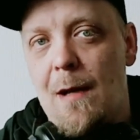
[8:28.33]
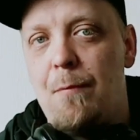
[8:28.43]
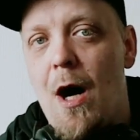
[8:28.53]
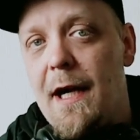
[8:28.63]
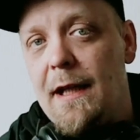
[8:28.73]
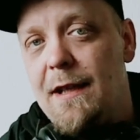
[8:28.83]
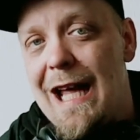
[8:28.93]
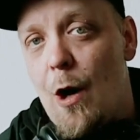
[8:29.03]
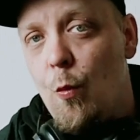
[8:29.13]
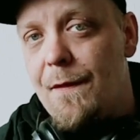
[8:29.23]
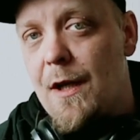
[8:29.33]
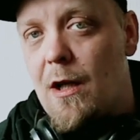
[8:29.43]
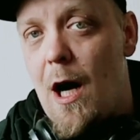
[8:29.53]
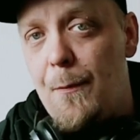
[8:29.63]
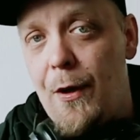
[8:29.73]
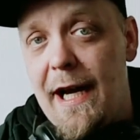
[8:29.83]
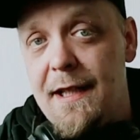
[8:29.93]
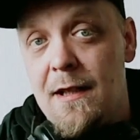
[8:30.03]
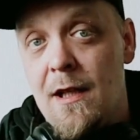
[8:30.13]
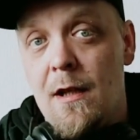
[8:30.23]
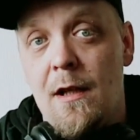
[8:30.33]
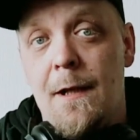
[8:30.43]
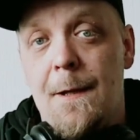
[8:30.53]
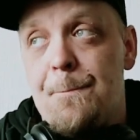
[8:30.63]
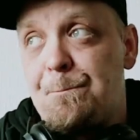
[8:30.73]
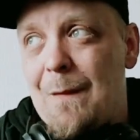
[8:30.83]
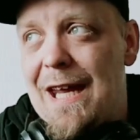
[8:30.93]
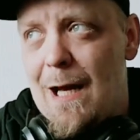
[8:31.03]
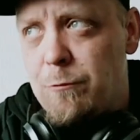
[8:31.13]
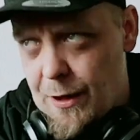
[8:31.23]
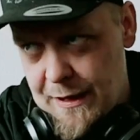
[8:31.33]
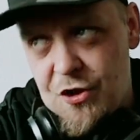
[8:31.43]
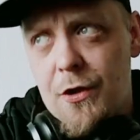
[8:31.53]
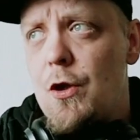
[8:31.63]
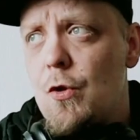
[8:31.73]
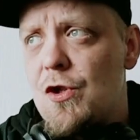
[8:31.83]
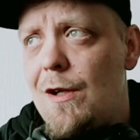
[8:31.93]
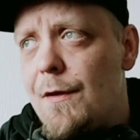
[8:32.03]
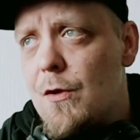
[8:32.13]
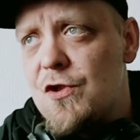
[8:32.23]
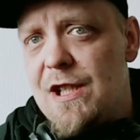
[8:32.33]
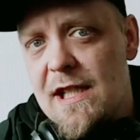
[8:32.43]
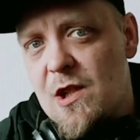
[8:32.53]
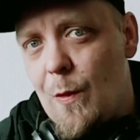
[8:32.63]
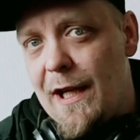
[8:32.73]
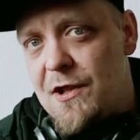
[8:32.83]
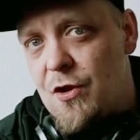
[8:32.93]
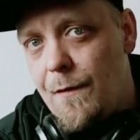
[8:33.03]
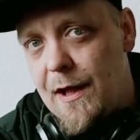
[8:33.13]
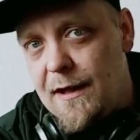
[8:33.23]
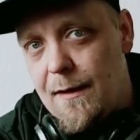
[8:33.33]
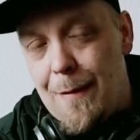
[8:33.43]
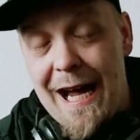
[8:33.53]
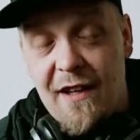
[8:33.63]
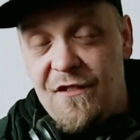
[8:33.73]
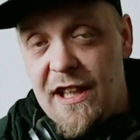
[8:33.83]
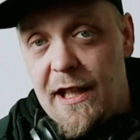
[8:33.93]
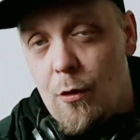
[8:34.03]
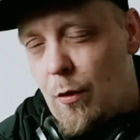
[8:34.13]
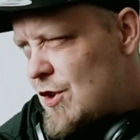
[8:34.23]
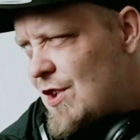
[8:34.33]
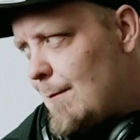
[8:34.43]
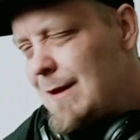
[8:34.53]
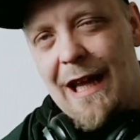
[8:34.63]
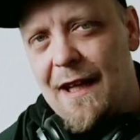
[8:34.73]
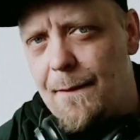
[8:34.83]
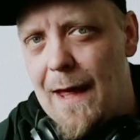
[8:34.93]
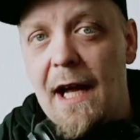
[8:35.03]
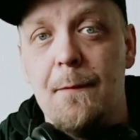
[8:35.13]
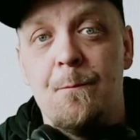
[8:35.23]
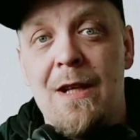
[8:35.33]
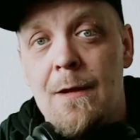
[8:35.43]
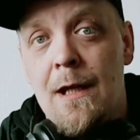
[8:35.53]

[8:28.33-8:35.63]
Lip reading: I'm putting now with the Copperhead, and I'm gonna introduce all those discs when I do the in the bag video or something like that.